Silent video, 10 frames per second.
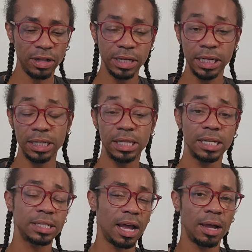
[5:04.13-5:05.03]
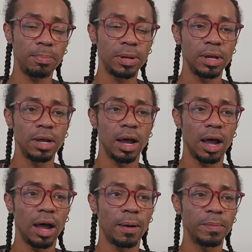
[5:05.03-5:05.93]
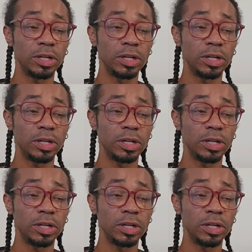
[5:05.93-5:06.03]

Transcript: cleaning things up, Um,